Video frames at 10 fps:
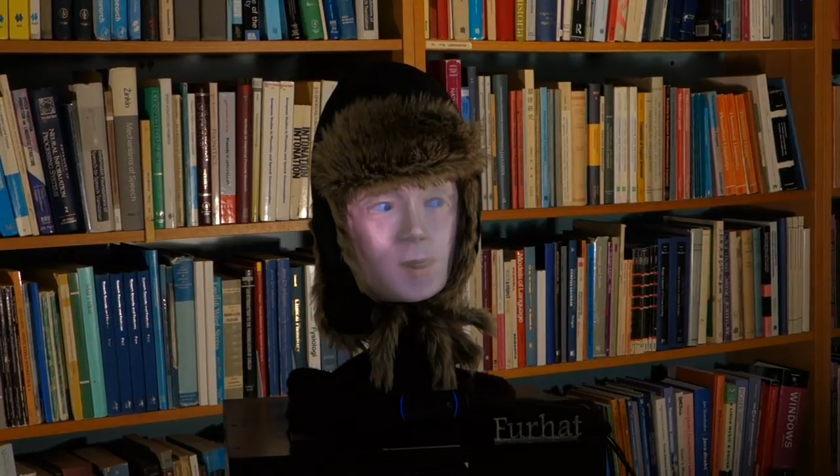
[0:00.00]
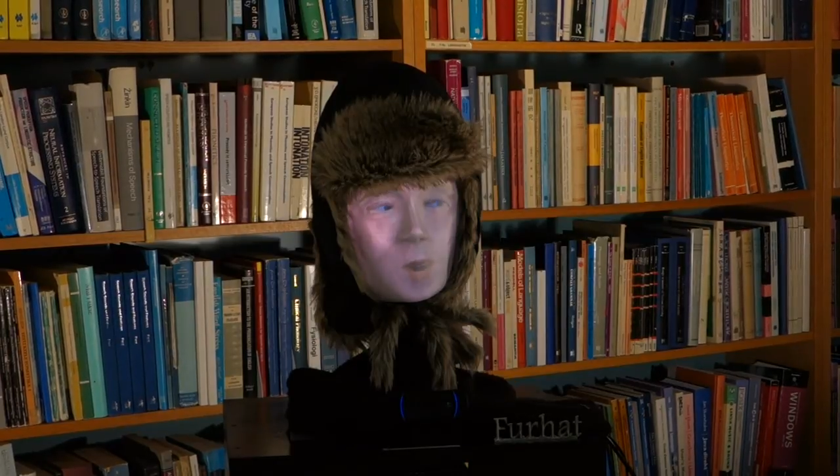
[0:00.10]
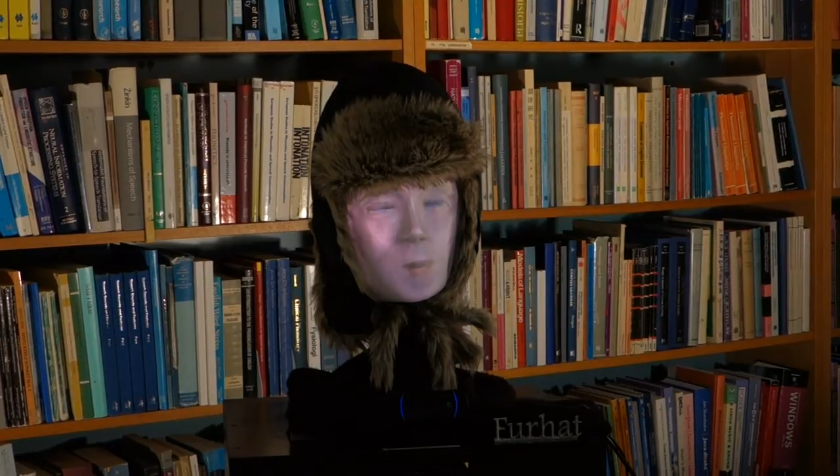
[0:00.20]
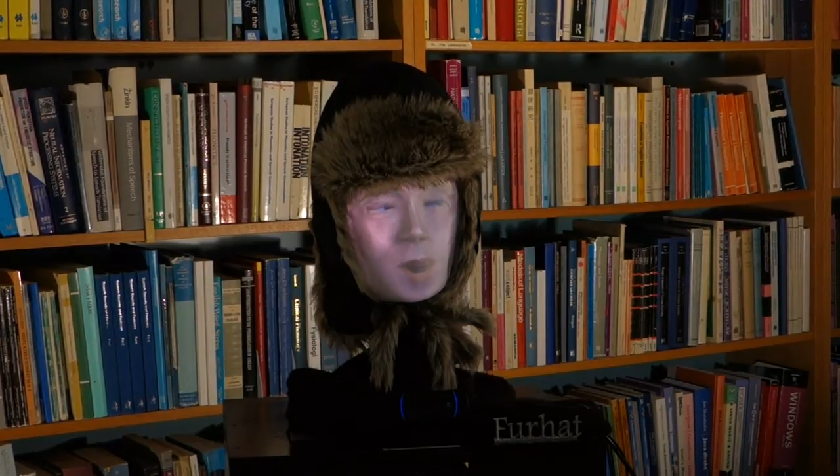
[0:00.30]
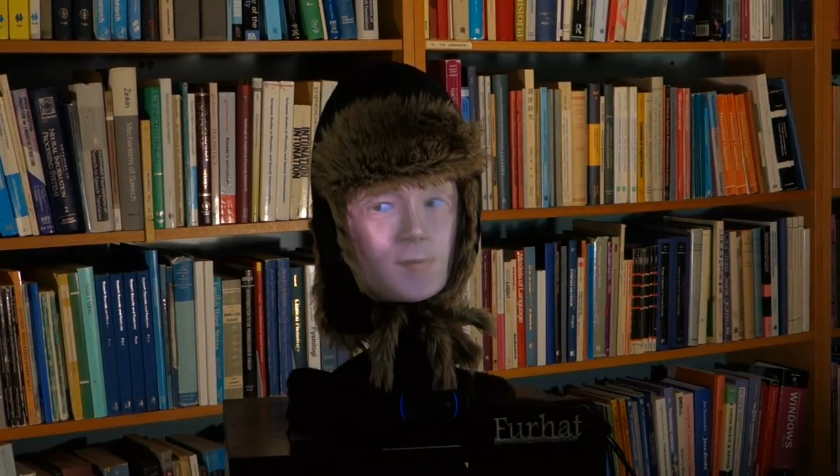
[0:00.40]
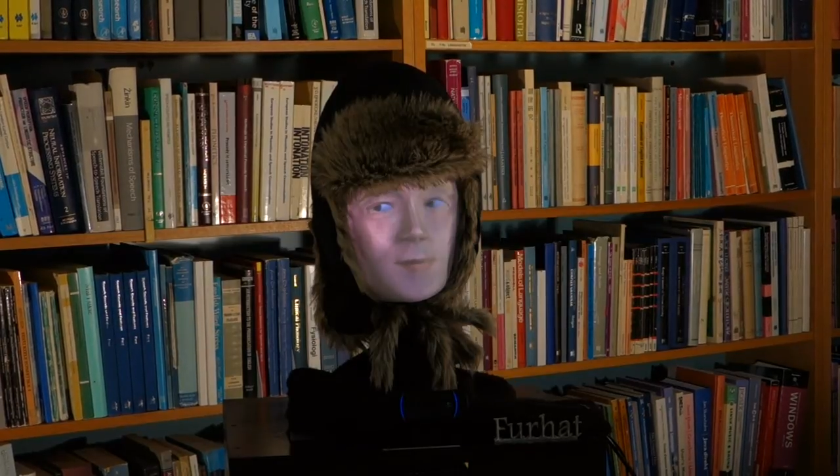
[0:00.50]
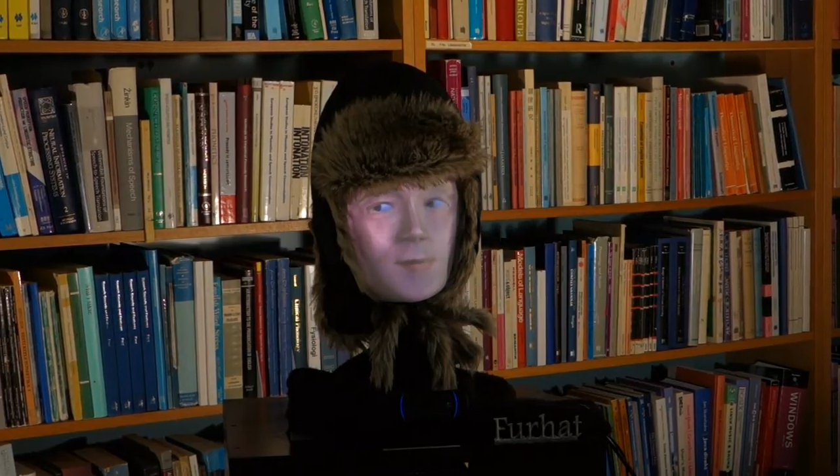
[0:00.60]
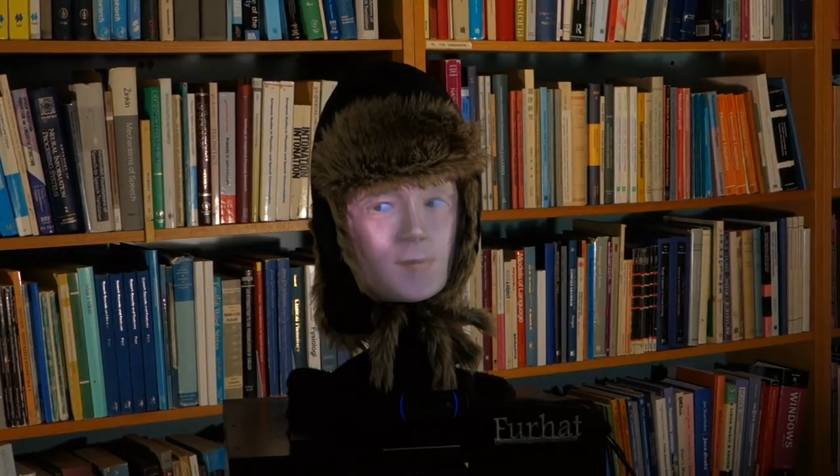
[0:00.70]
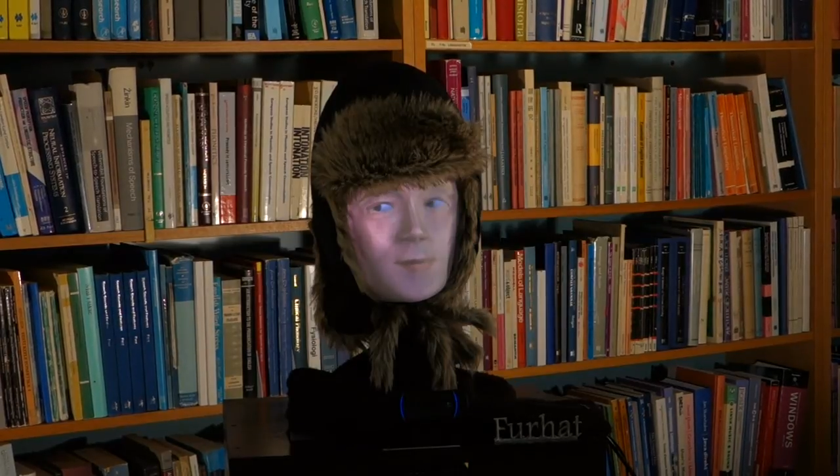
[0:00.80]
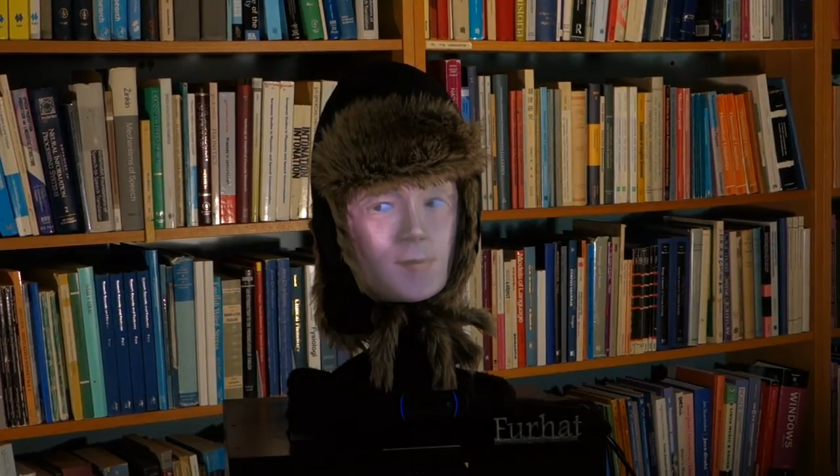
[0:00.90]
or
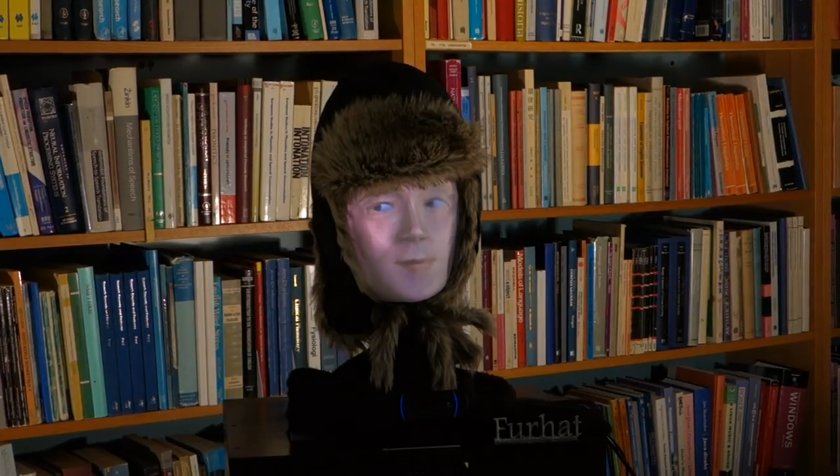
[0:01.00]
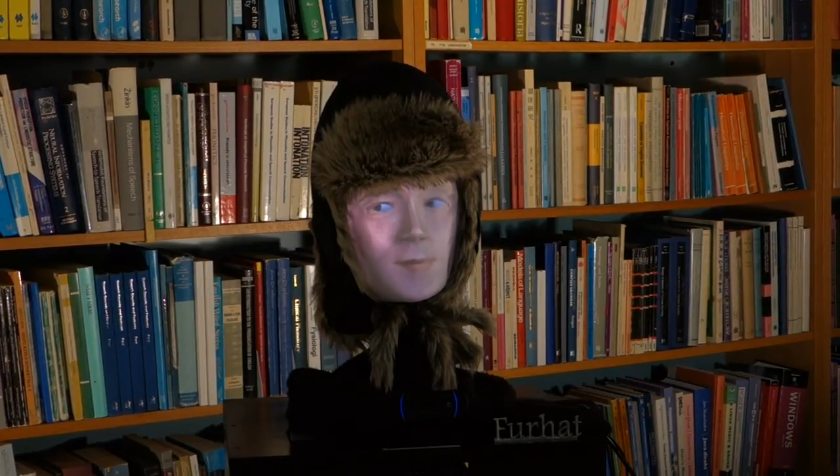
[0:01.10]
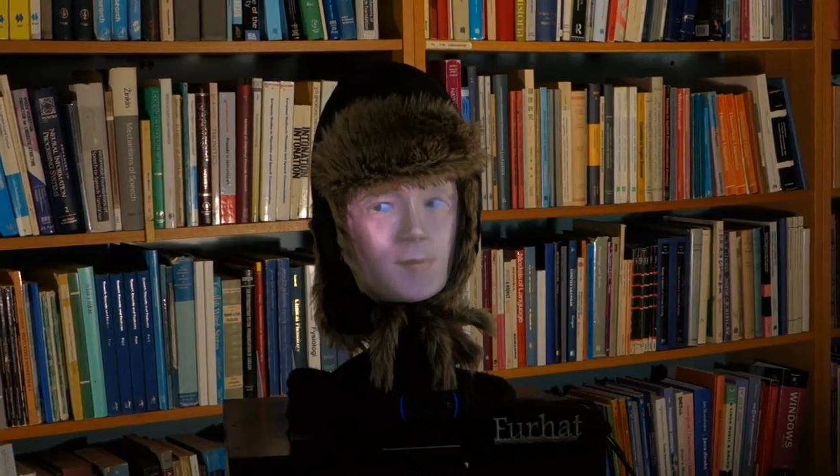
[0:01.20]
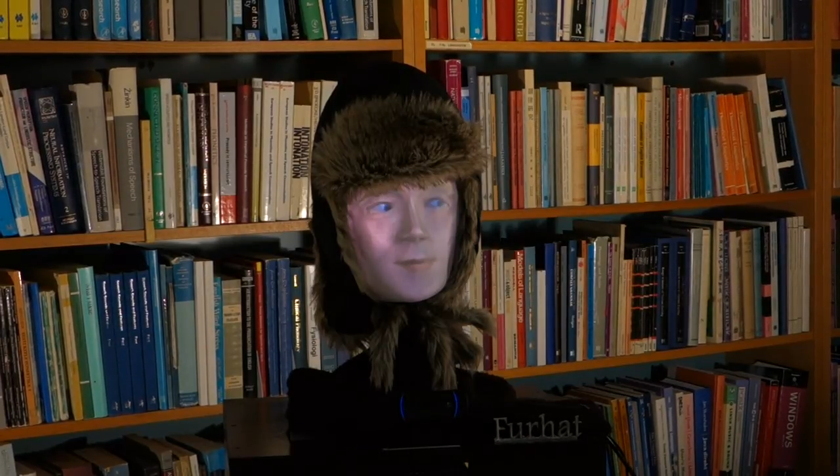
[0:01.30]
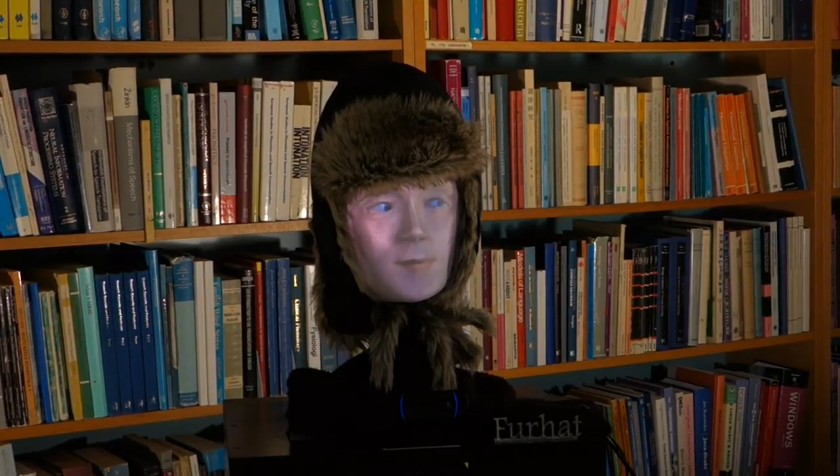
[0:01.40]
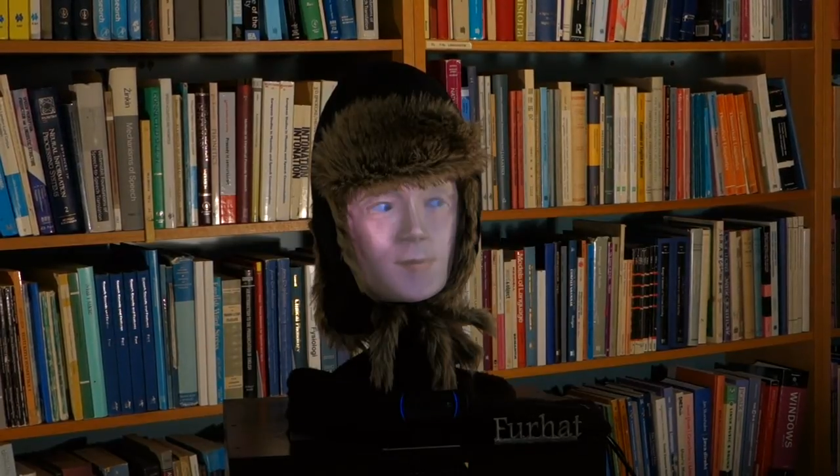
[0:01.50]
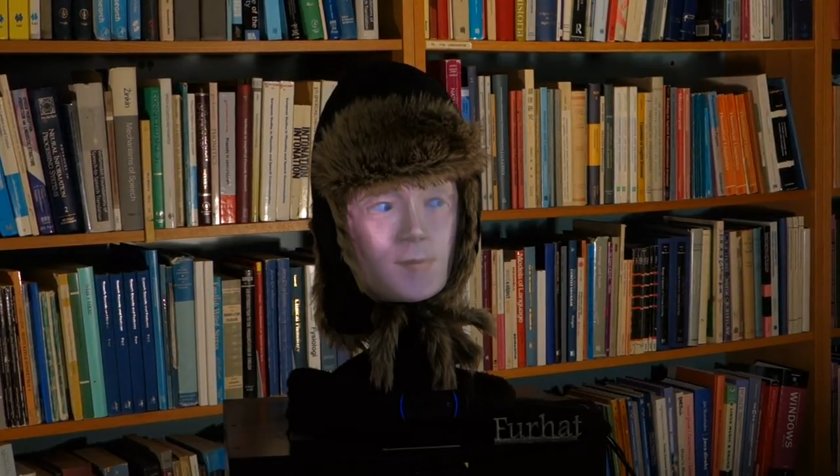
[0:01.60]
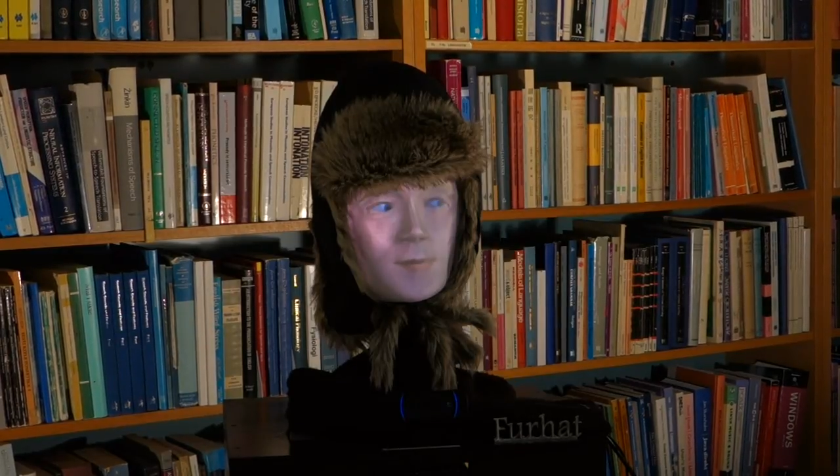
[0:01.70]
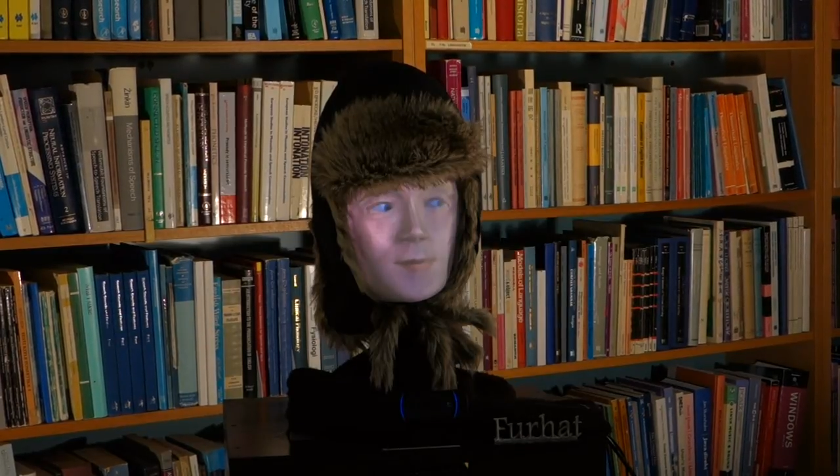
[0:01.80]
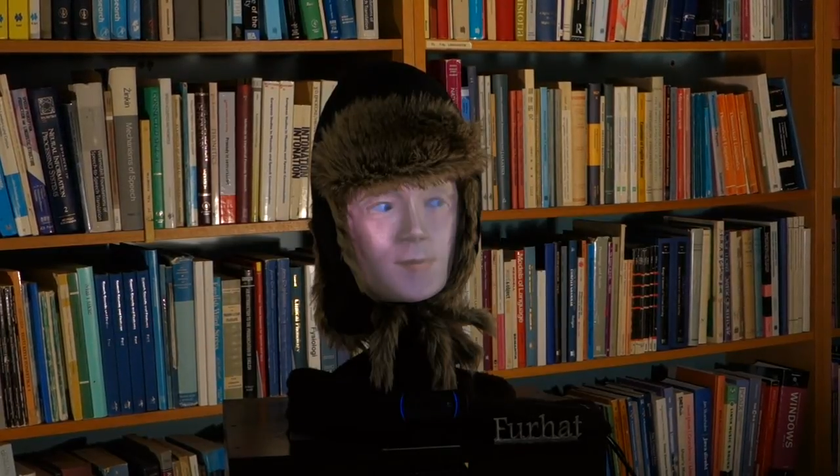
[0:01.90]
backpacks.
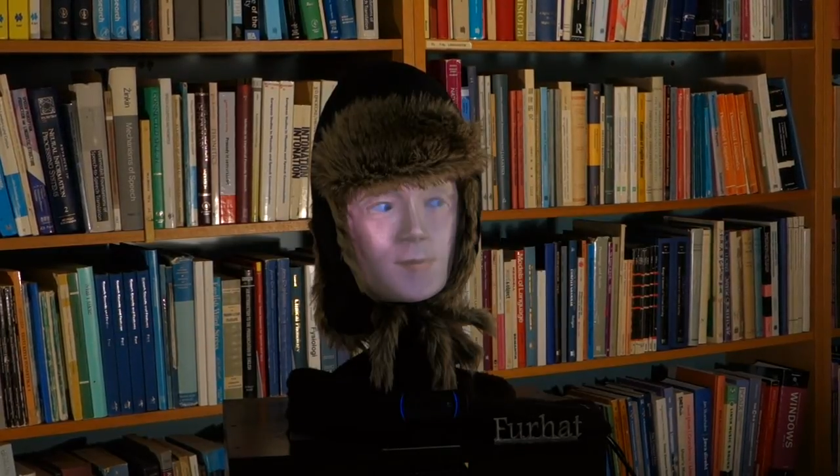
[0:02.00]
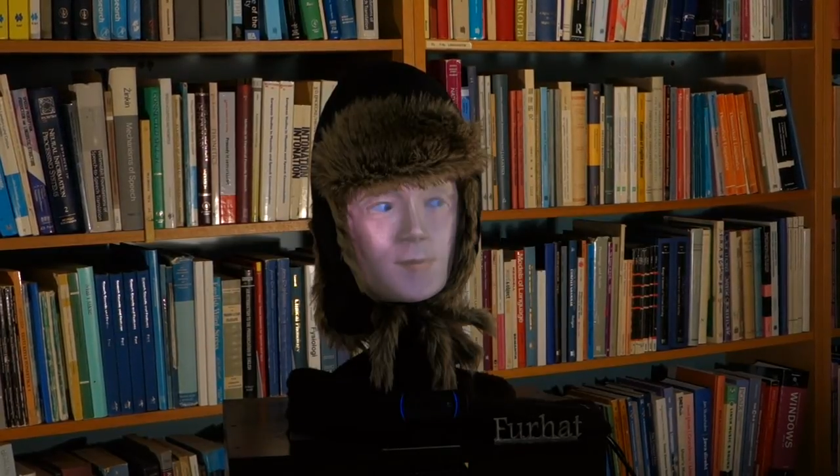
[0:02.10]
Backpacks.